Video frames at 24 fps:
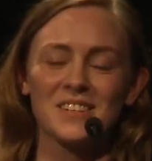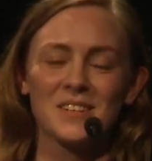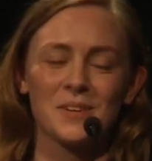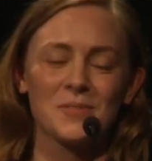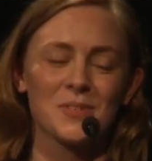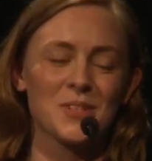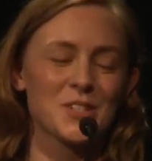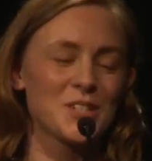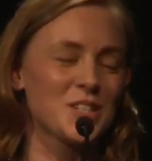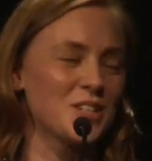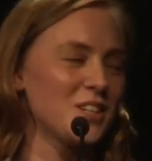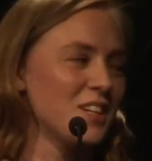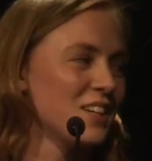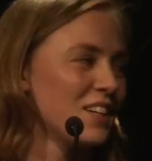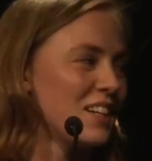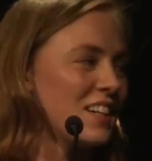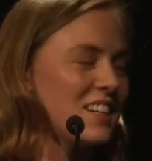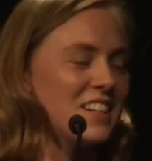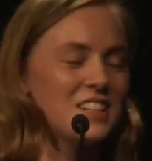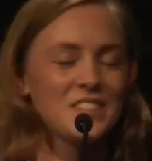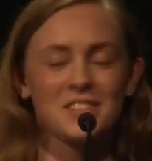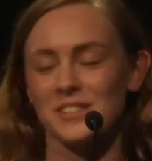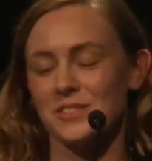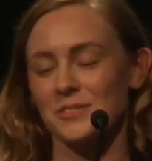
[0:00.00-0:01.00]
good
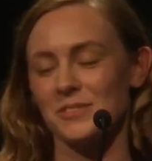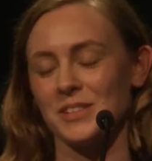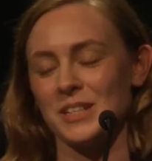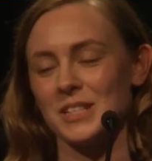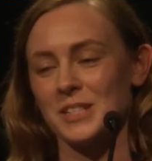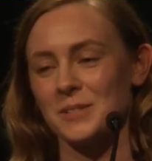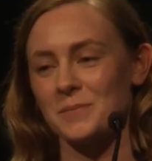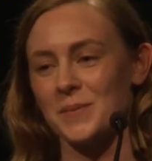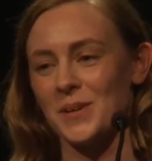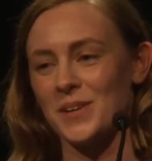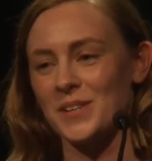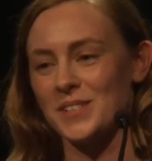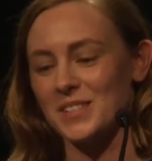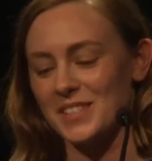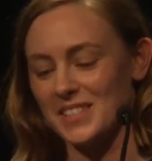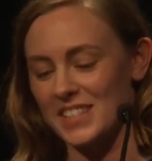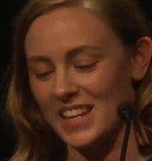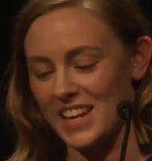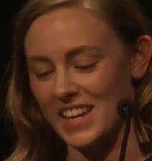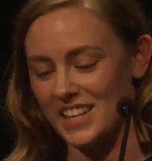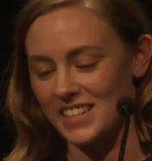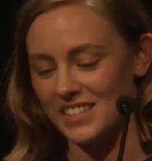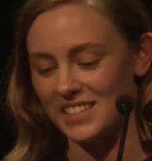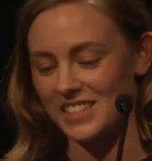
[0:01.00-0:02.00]
opportunity to use Flexbox
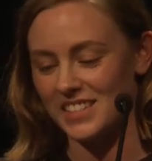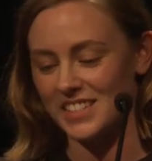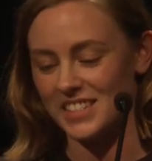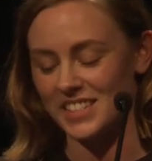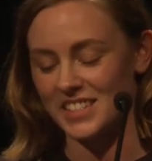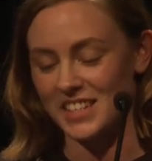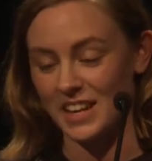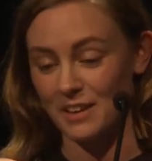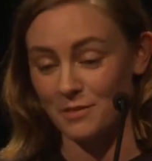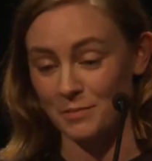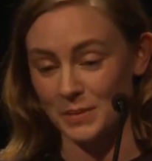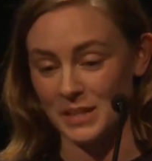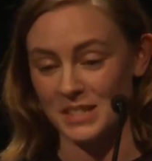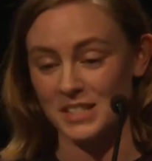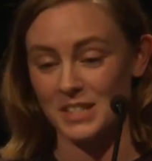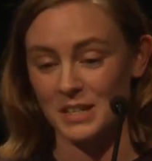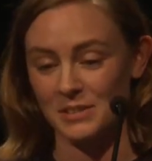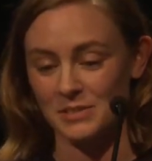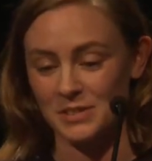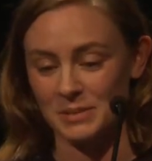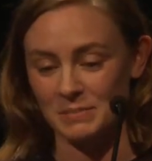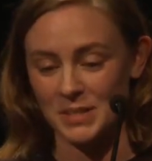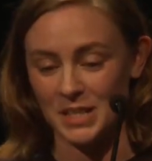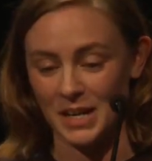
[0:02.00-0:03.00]
and just save
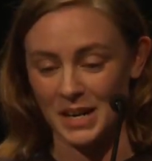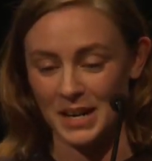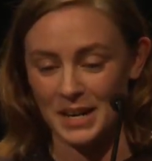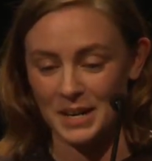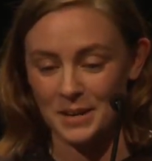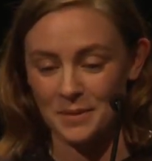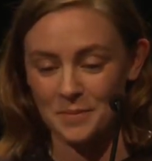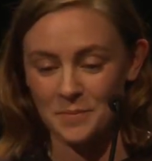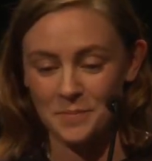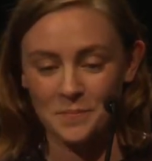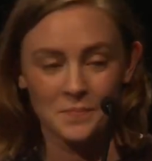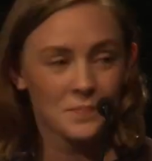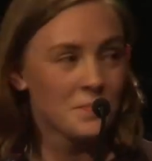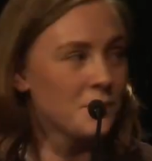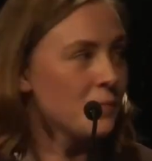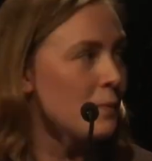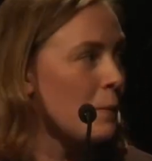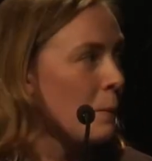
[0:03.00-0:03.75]
myself some time.